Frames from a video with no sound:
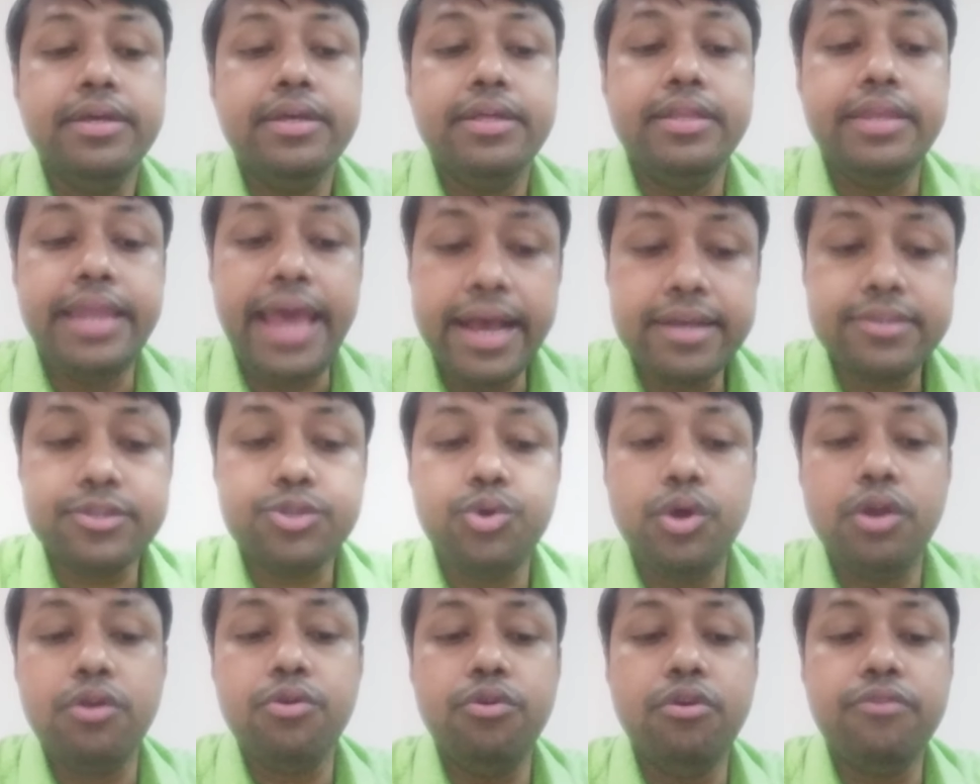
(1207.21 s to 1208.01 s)
Next
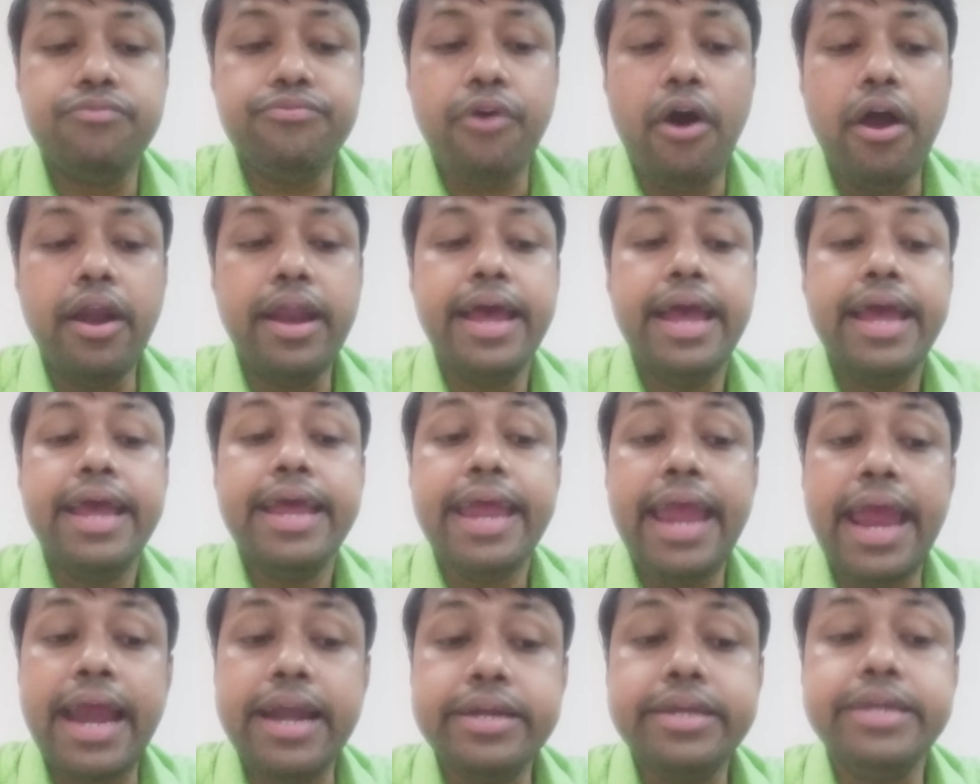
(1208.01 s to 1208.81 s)
we will go for
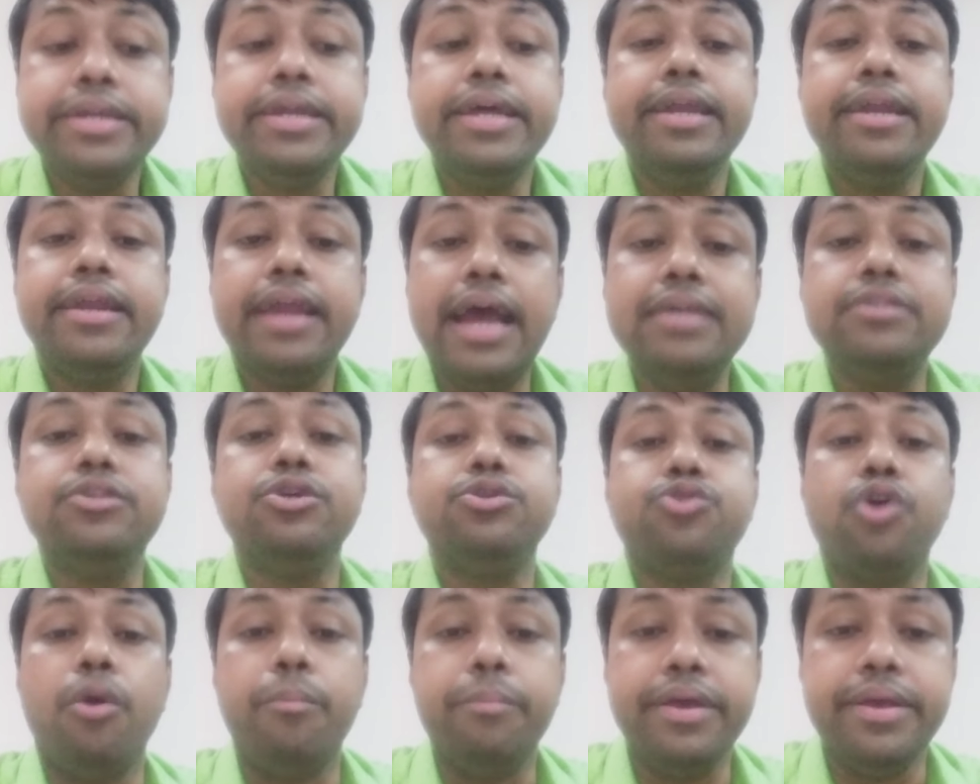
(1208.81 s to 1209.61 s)
anterior
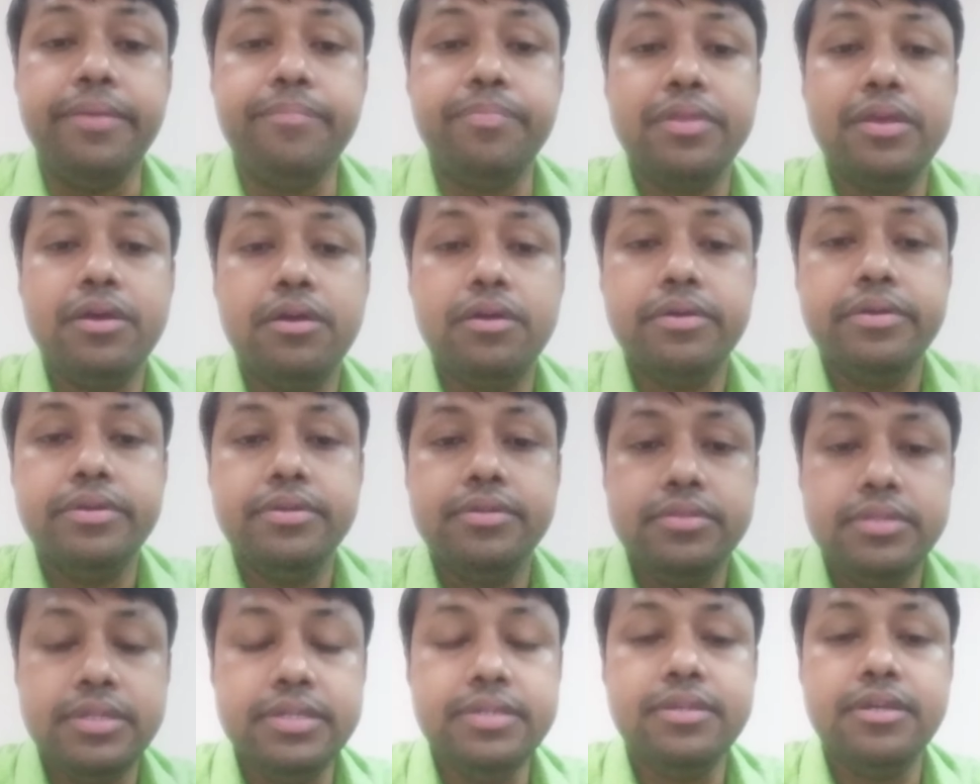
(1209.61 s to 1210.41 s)
rhizotomy.
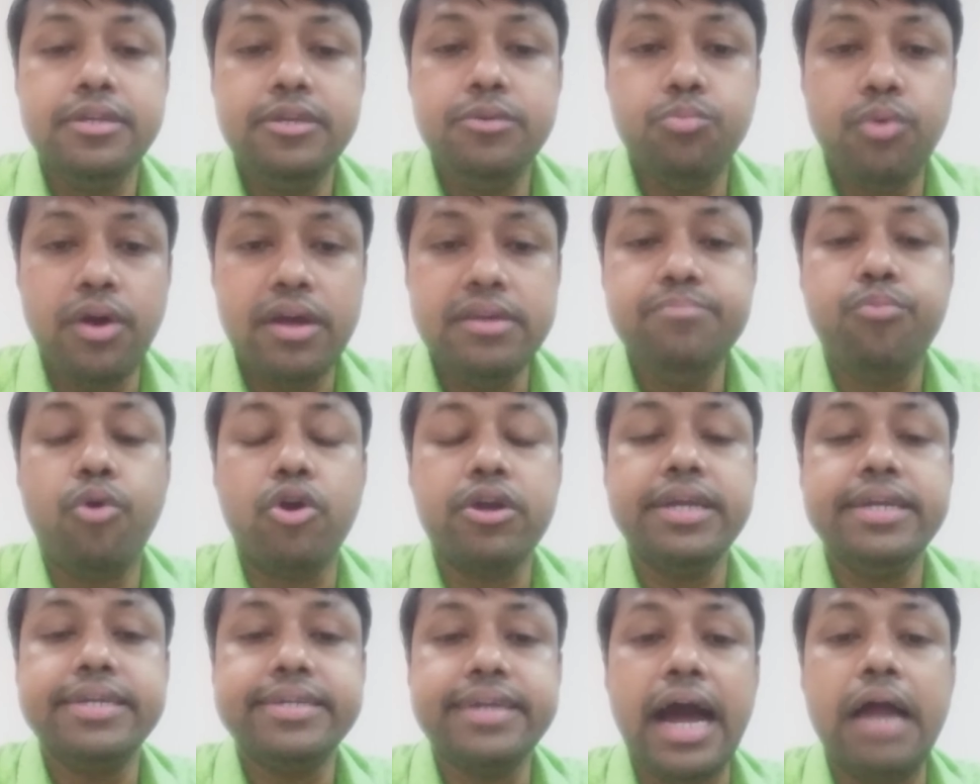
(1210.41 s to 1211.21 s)
This is an
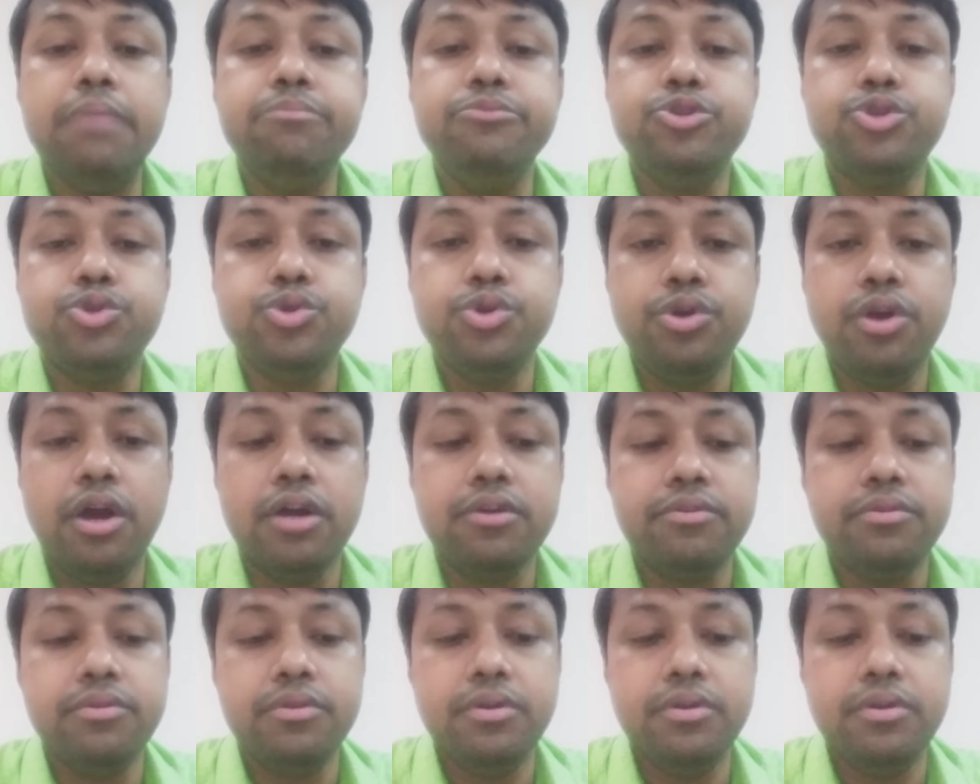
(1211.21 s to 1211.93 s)
important term you should not